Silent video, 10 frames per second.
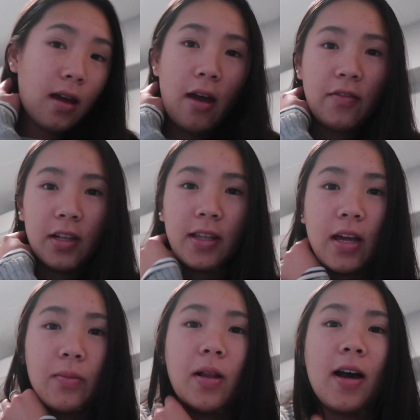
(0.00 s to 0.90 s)
I feel like that
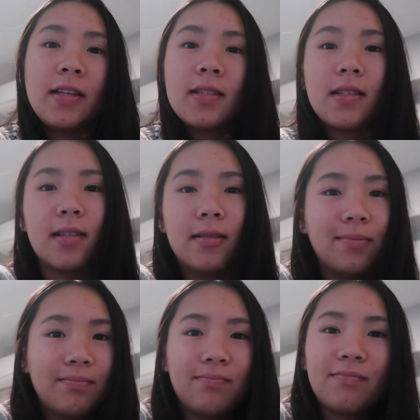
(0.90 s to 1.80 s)
applies to
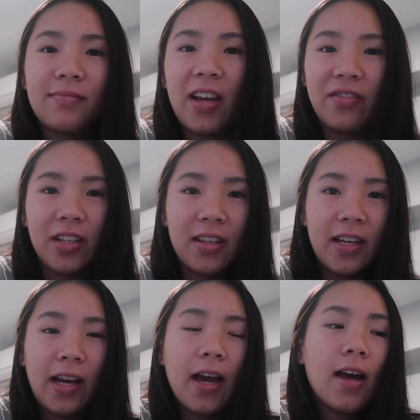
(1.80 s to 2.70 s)

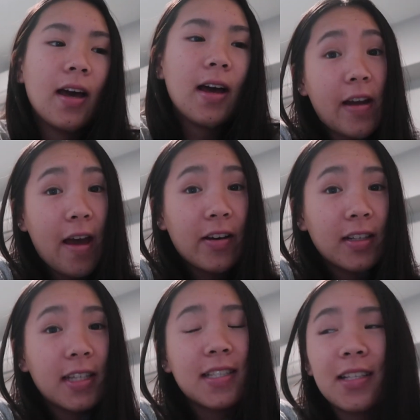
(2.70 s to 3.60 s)
everything. For now, at
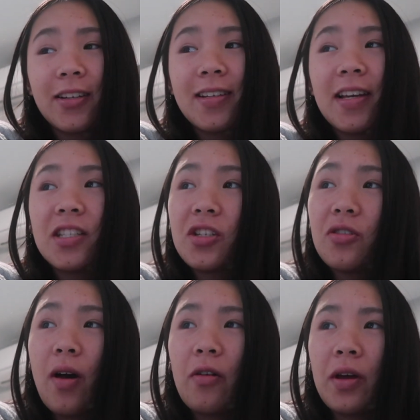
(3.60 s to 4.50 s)
least, the good days
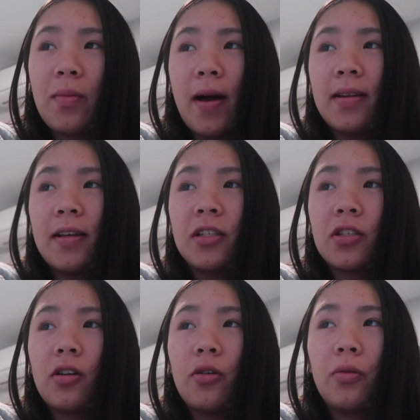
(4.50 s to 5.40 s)
do outweigh the bad days,
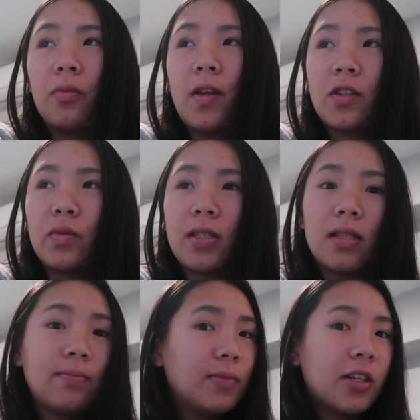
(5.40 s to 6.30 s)
so that's what's,
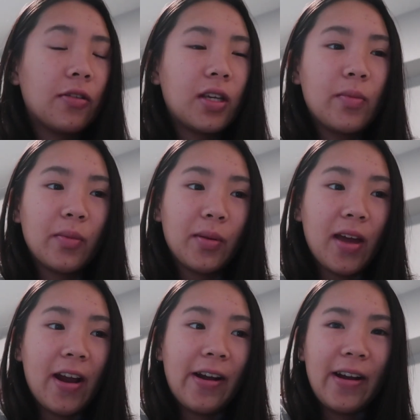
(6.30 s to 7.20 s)
you know, keeping me
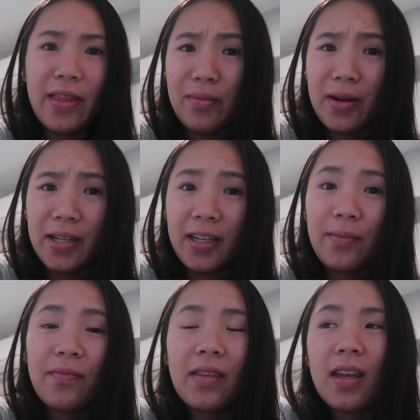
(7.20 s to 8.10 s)
there, and the money.
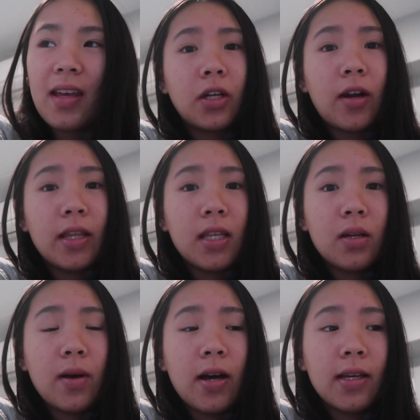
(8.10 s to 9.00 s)
The great thing
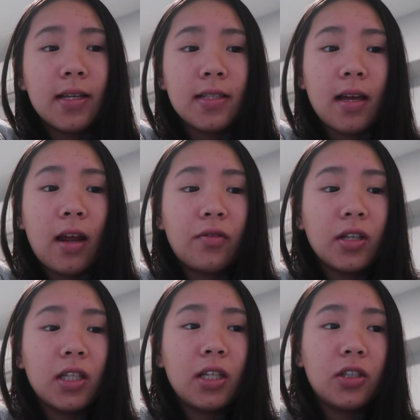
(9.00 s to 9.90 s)
about it is that I
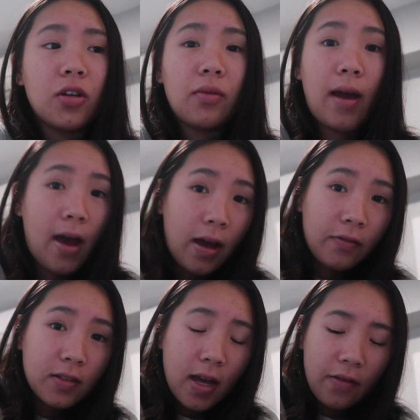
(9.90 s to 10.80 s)
really don't
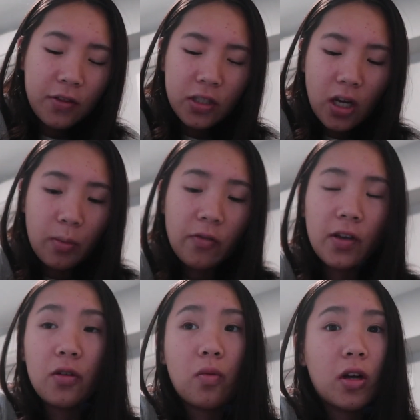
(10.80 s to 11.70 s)
have to have this job if I
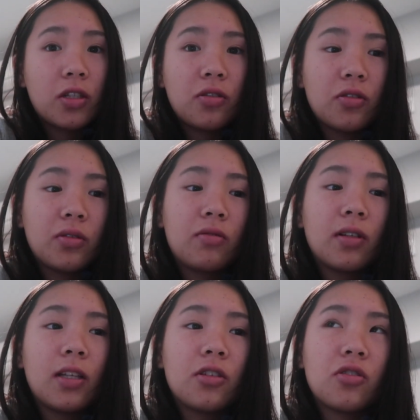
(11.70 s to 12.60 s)
don't want to, so it's
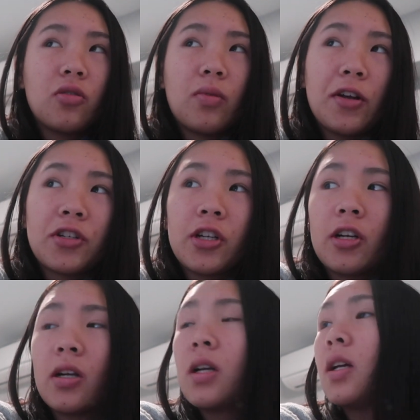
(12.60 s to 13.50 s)
really, there's no
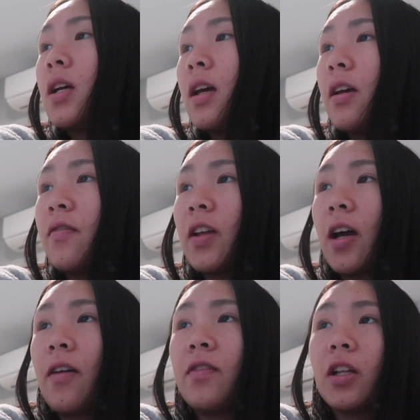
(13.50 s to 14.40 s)
pressure if like
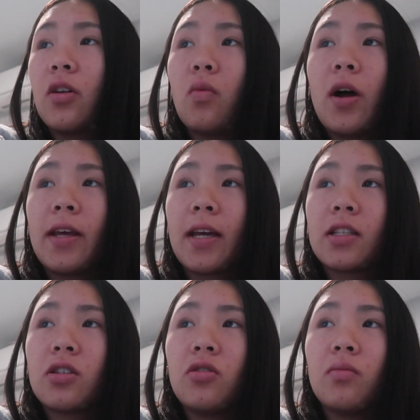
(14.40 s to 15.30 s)
I feel like one, it
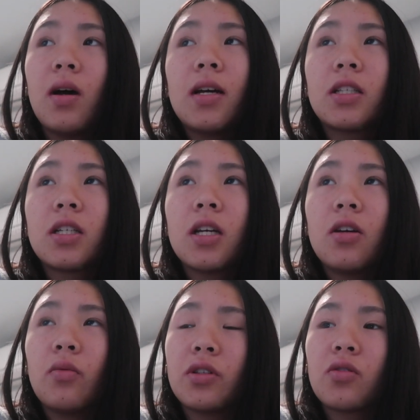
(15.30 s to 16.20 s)
gets too much
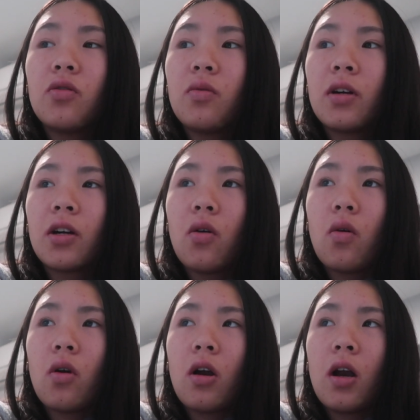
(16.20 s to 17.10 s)
with schoolwork,
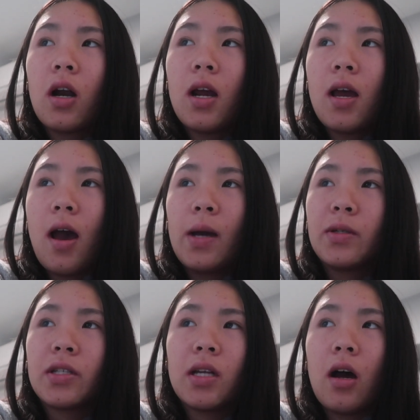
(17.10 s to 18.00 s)
or I'm
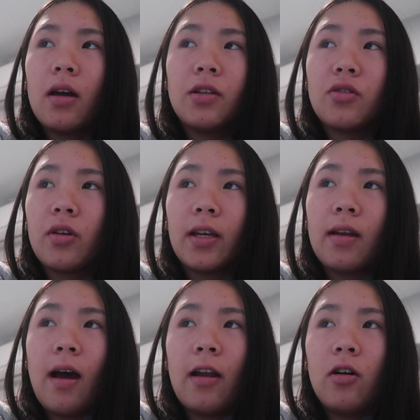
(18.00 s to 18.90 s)
just not enjoying
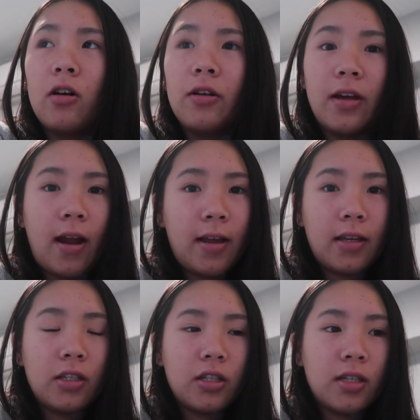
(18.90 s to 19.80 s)
it at all, that I
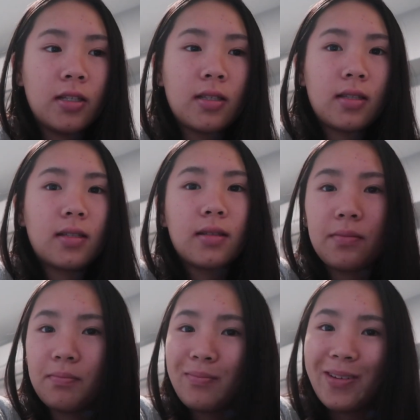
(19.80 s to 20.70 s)
can just
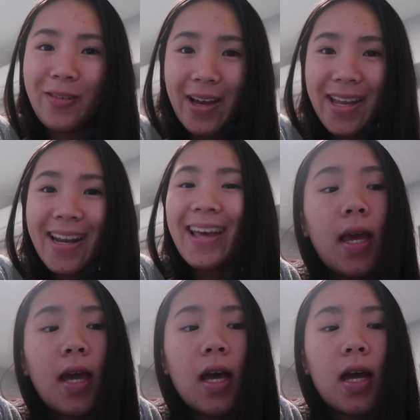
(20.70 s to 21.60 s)
quit.
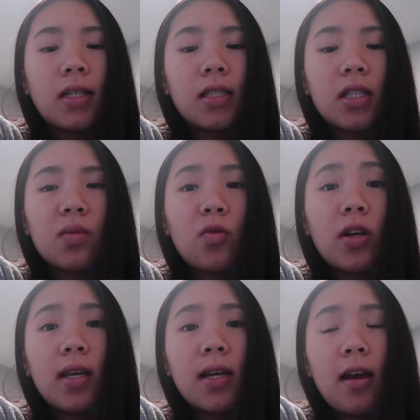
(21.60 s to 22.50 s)
And this
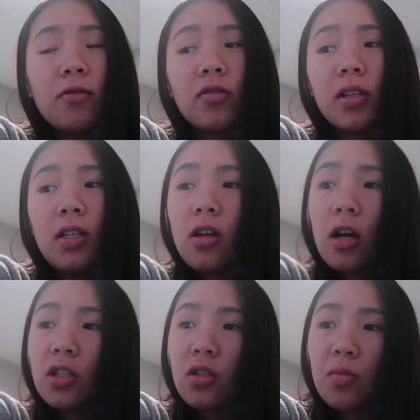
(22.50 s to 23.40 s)
morning I was really
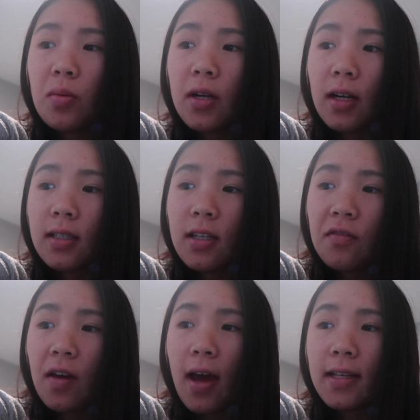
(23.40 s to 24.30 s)
not super
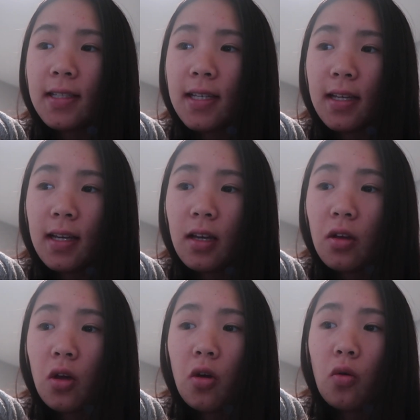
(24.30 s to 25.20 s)
productive. I did
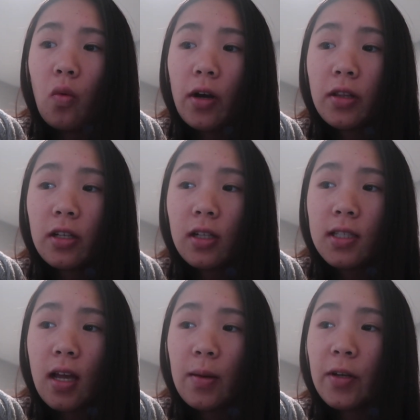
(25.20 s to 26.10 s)
one little
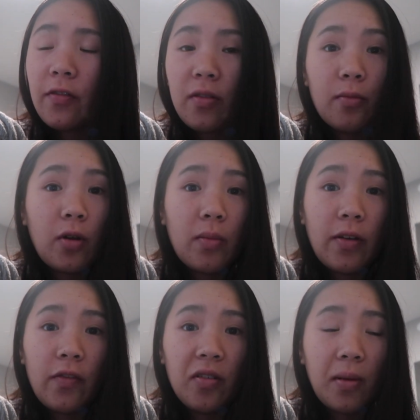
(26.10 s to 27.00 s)
assignment from one of my
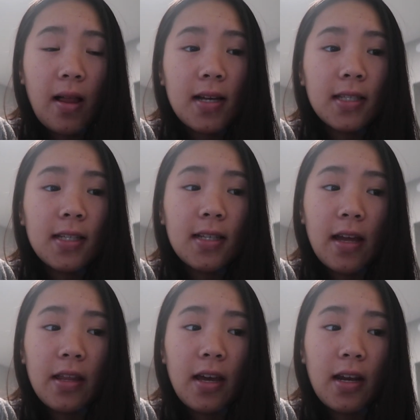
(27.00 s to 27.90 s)
film classes,
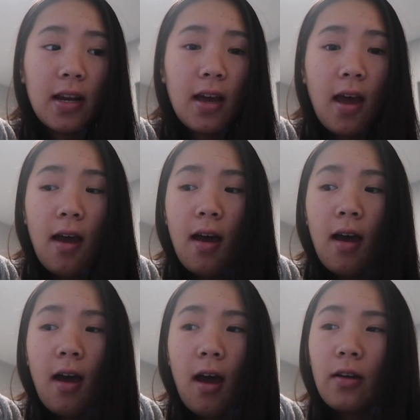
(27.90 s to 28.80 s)
and then
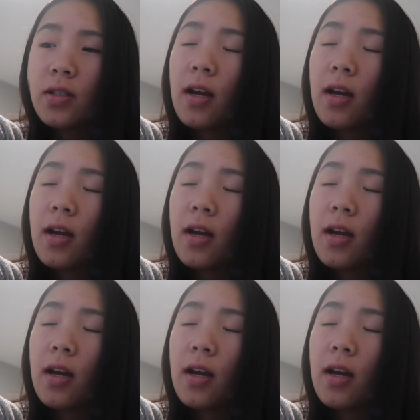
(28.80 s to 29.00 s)
I was